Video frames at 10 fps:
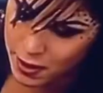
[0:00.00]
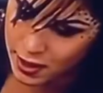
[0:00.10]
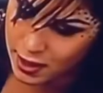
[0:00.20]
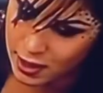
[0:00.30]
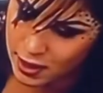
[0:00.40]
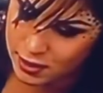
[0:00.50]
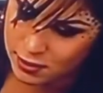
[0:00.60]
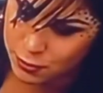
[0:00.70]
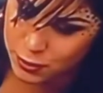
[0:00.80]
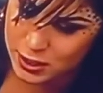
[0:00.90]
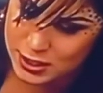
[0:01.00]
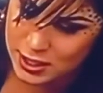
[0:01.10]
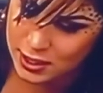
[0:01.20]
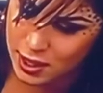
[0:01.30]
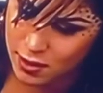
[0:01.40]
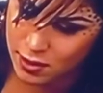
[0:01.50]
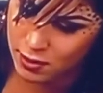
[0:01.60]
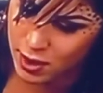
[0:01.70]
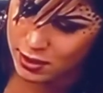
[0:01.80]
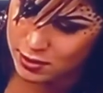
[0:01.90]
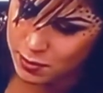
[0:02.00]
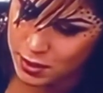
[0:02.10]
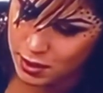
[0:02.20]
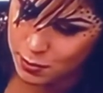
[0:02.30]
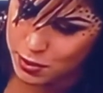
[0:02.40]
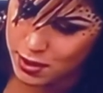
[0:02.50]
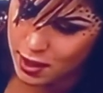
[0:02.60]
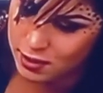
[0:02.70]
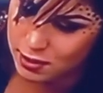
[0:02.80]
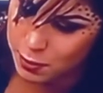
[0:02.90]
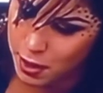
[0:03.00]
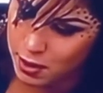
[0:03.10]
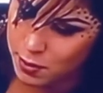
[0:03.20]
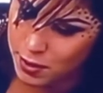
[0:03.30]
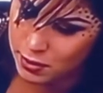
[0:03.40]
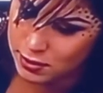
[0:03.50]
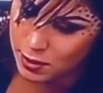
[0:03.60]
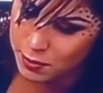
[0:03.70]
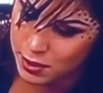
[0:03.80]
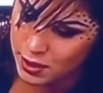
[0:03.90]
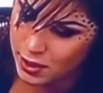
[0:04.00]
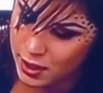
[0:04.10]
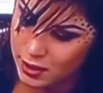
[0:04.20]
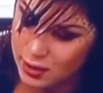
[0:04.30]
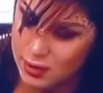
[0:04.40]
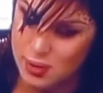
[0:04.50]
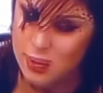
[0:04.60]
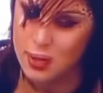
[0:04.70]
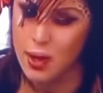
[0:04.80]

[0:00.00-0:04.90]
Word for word: But right. to sit down and write something and be that inspired by something like mm -hmm.